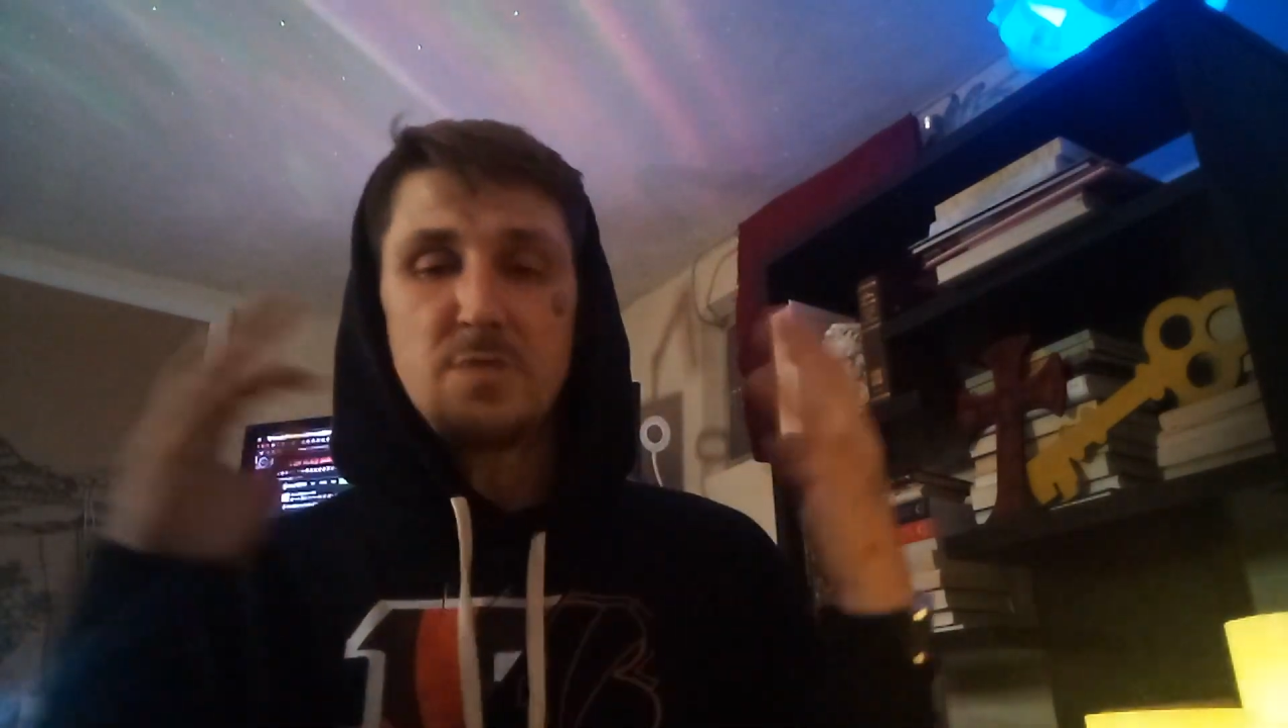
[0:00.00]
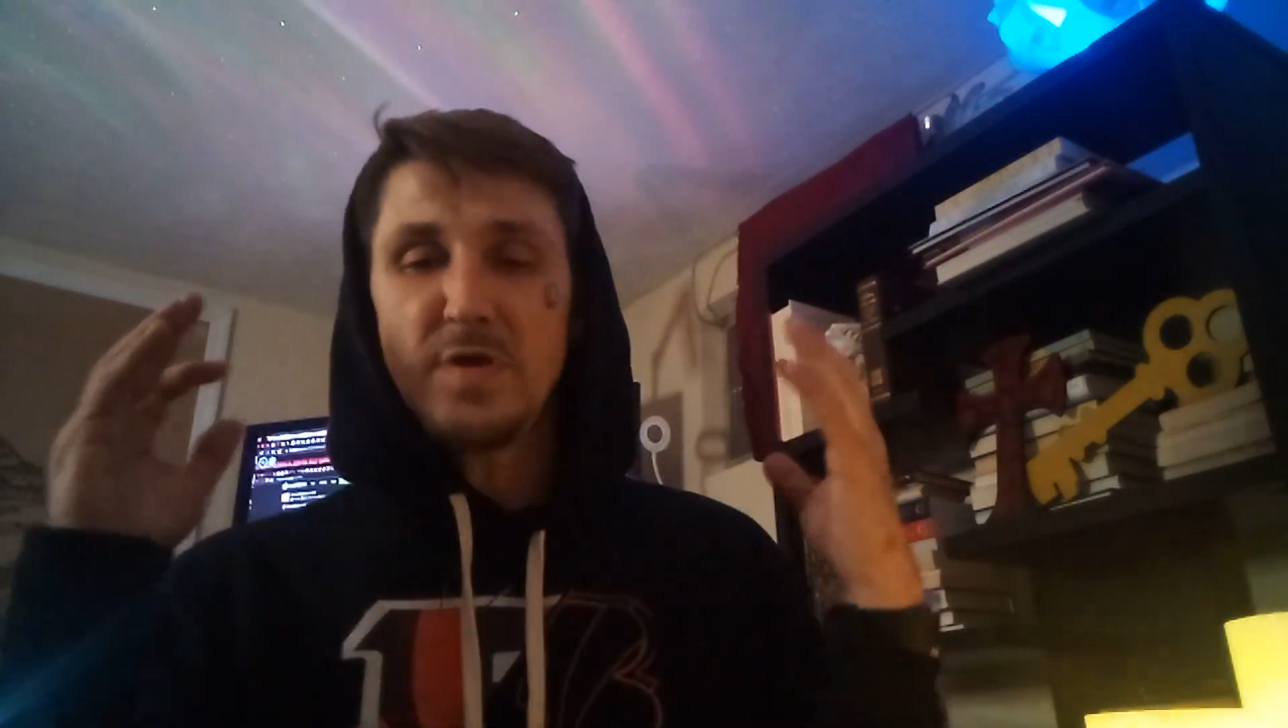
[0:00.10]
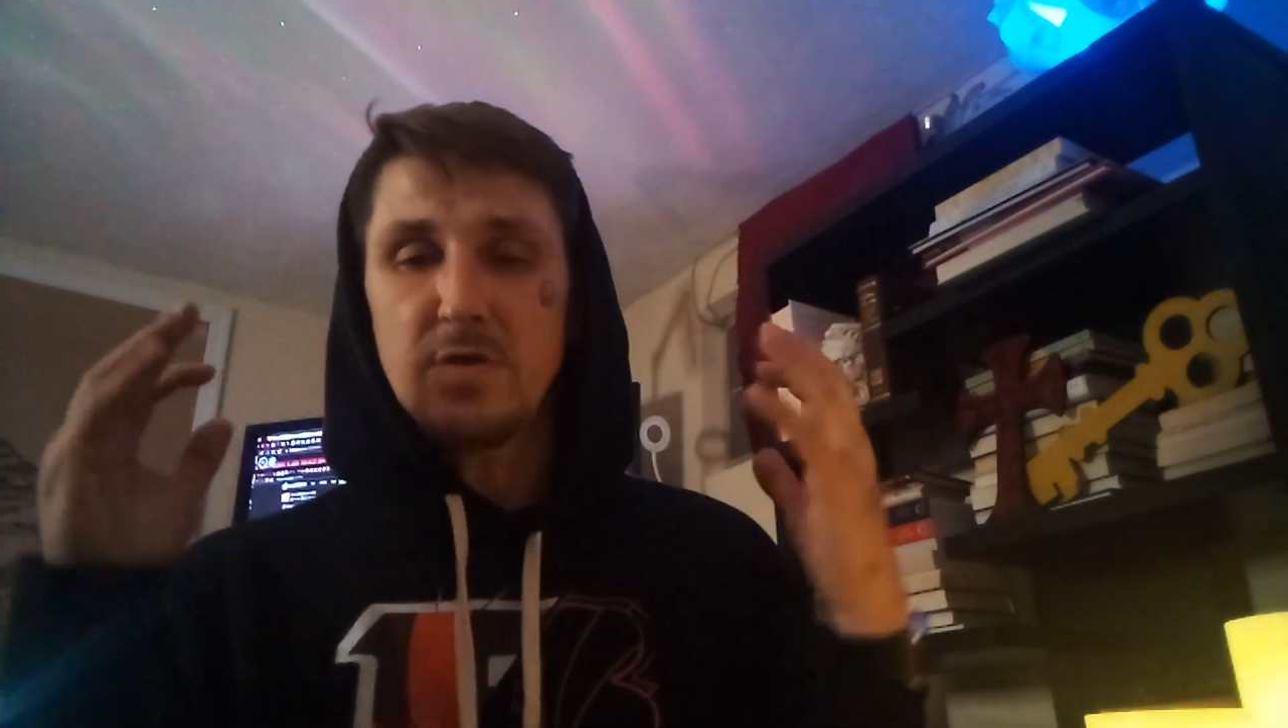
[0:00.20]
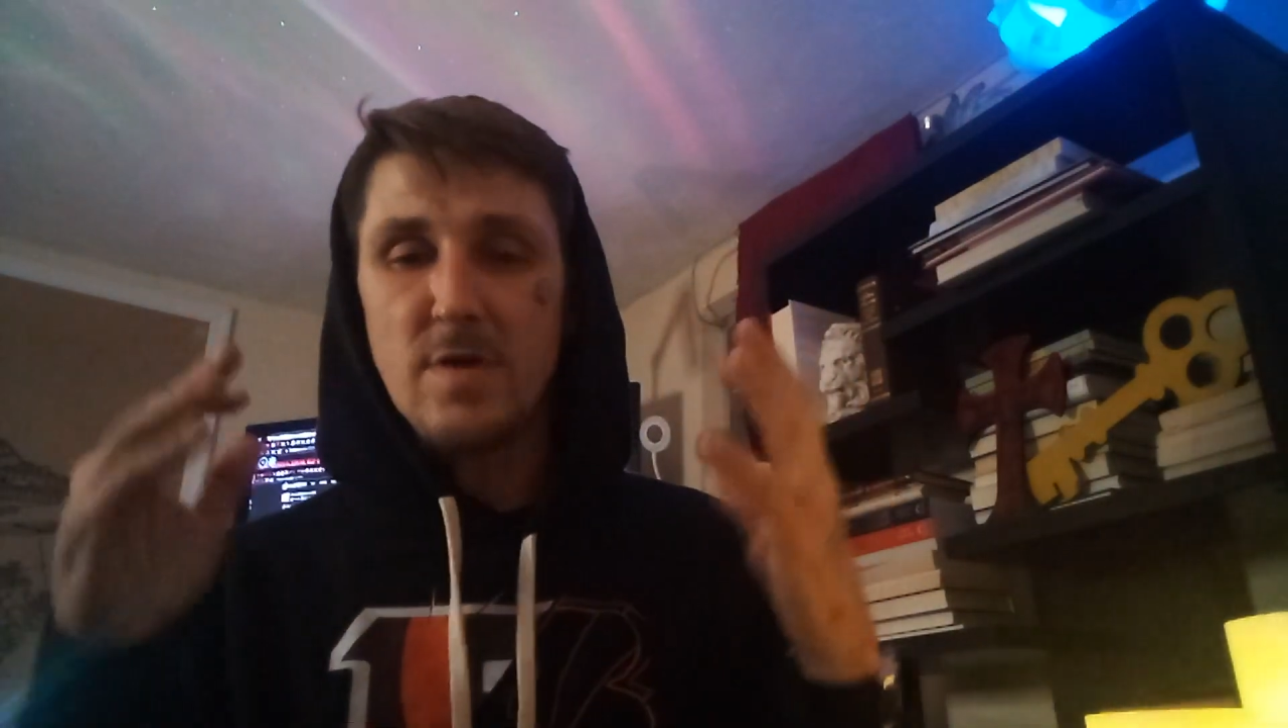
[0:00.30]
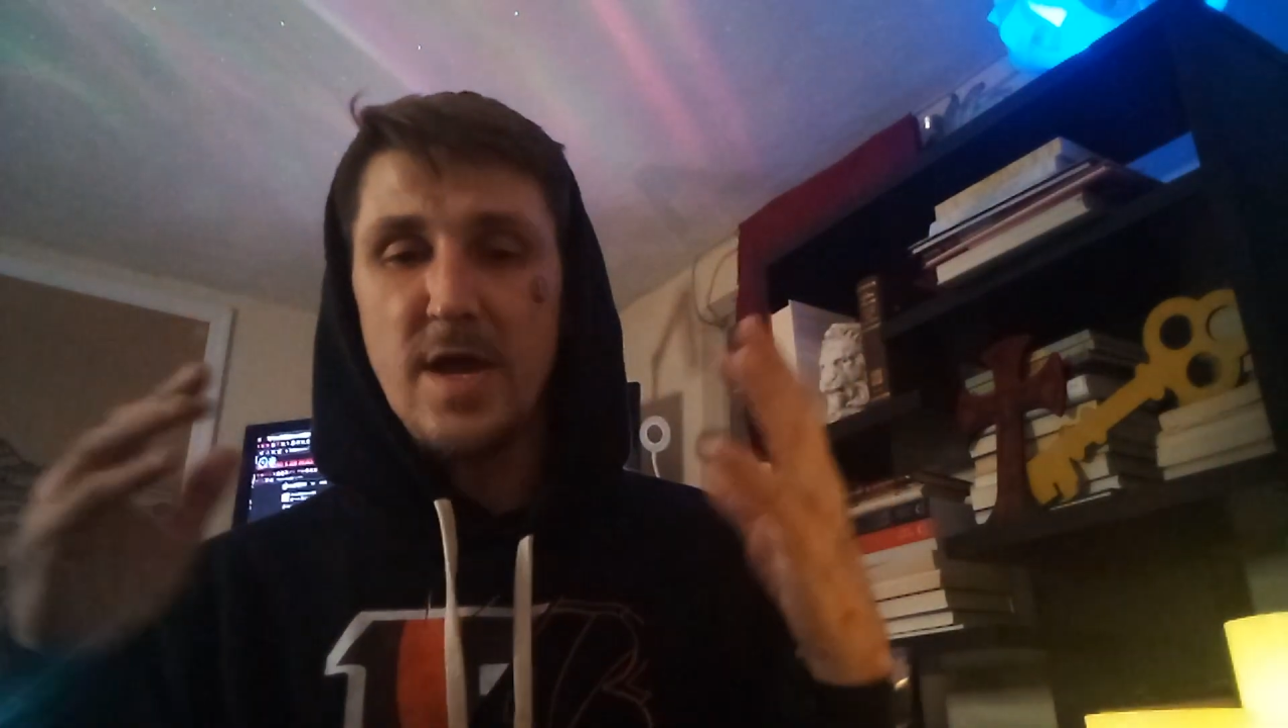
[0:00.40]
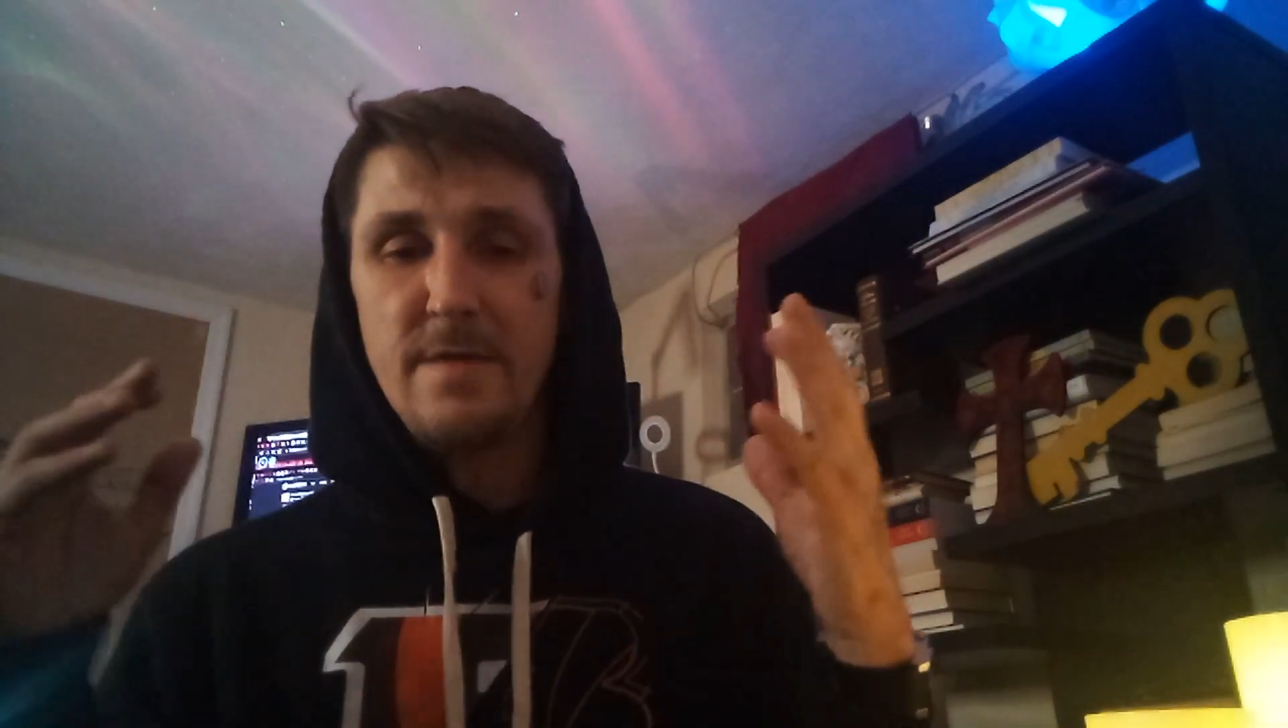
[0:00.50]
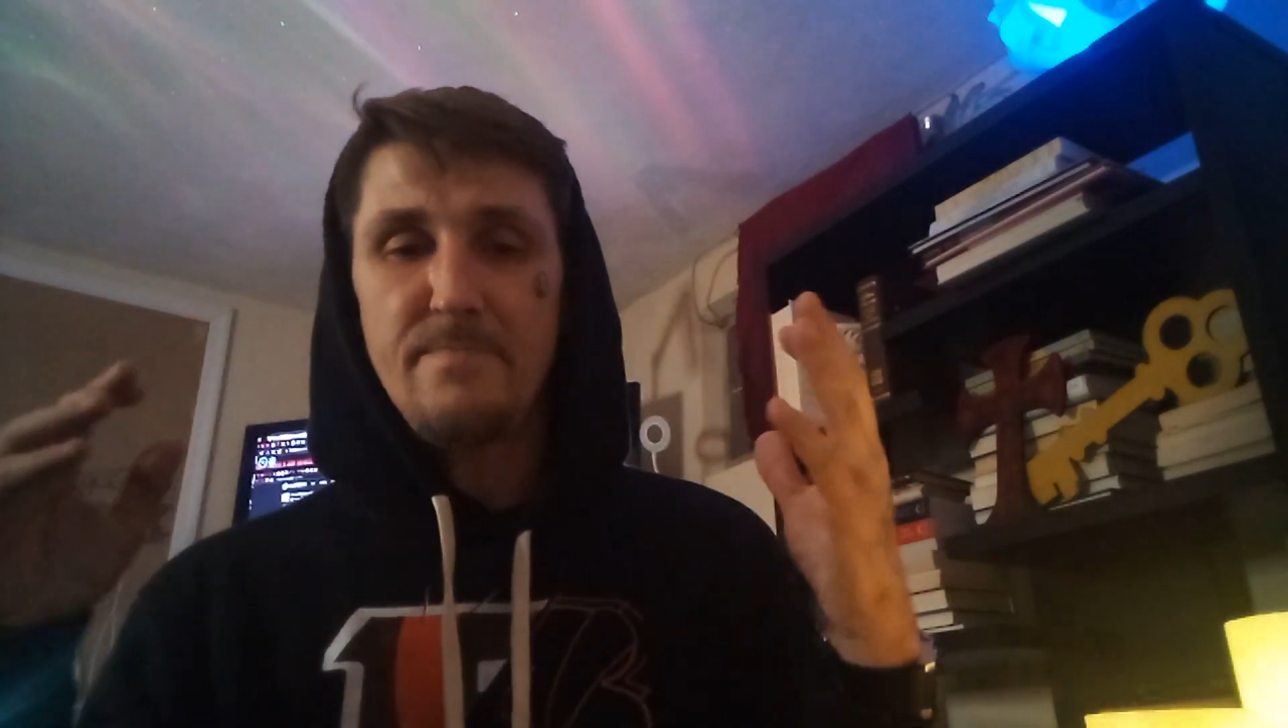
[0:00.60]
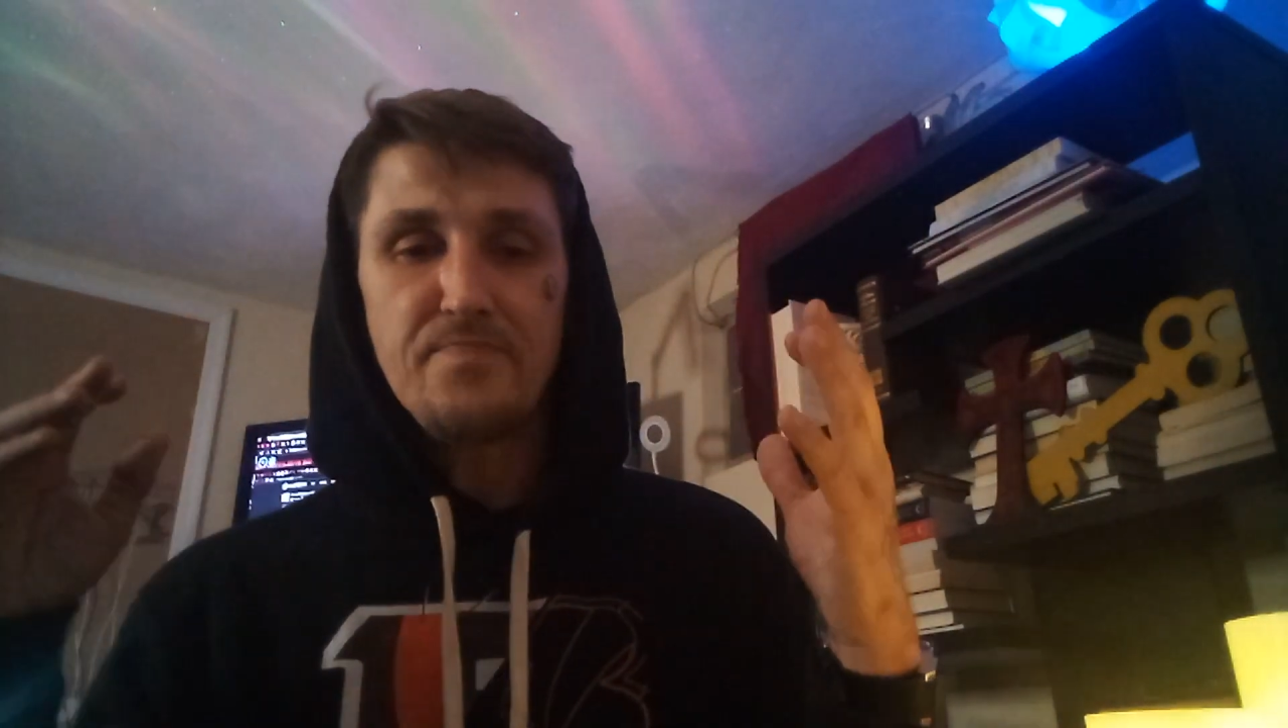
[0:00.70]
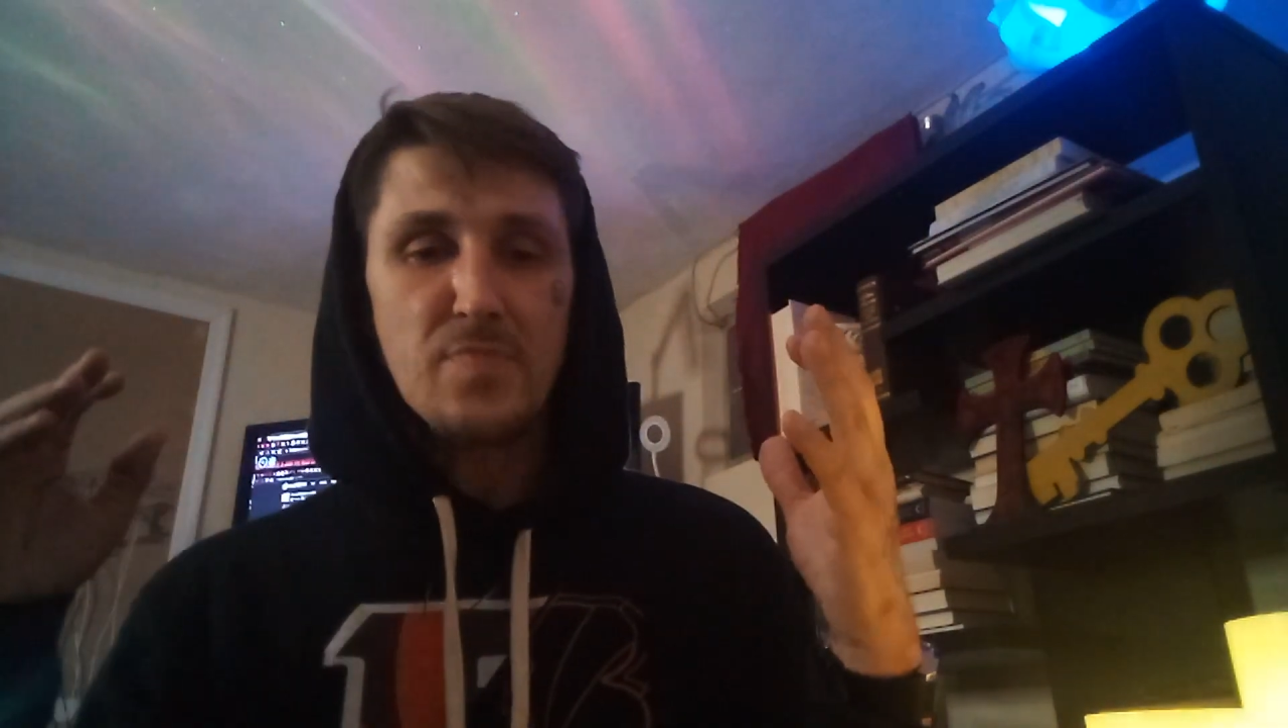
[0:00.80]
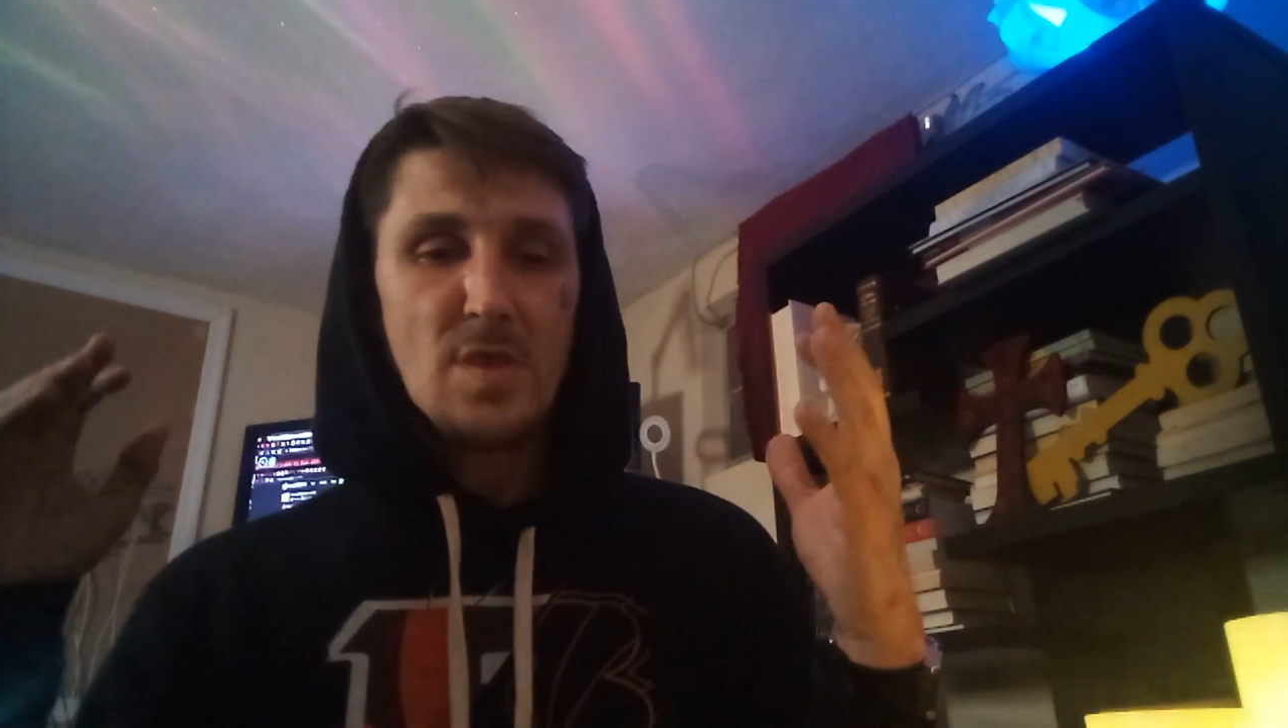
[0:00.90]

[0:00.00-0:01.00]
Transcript: to be great.